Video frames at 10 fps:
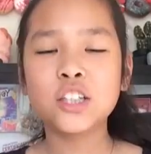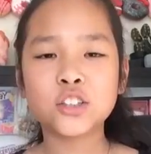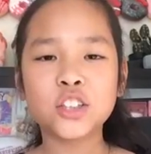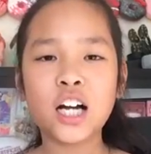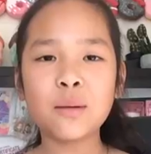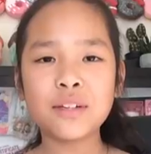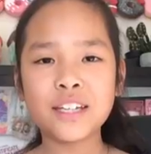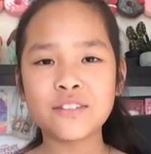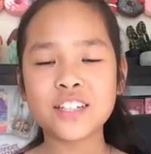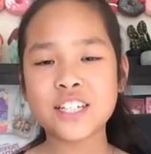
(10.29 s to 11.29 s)
So I'll be
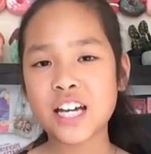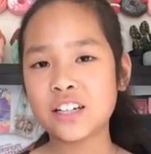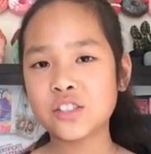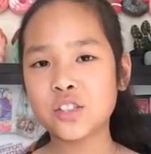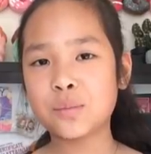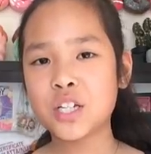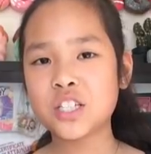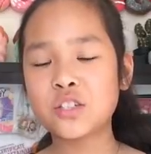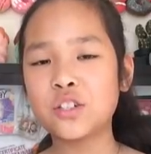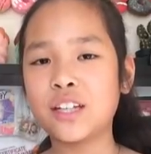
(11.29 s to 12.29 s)
giving a shout out to the
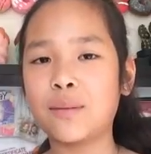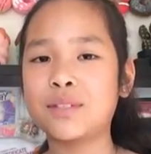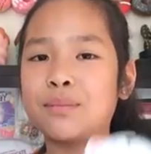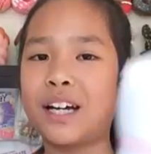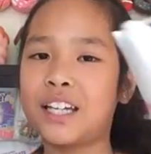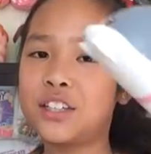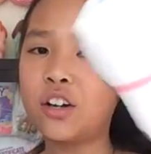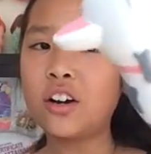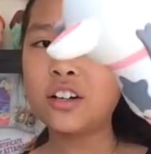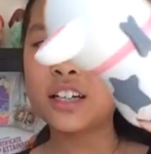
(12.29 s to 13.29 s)
person who named my
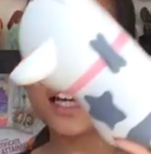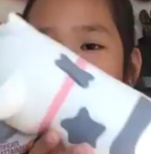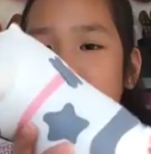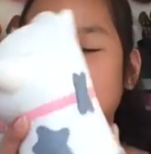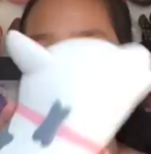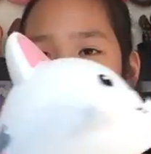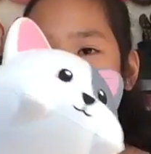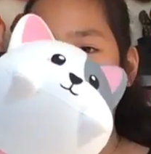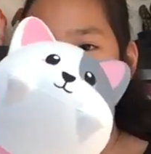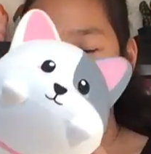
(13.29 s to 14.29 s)
dog and it's
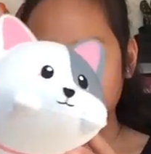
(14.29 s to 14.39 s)
super cute.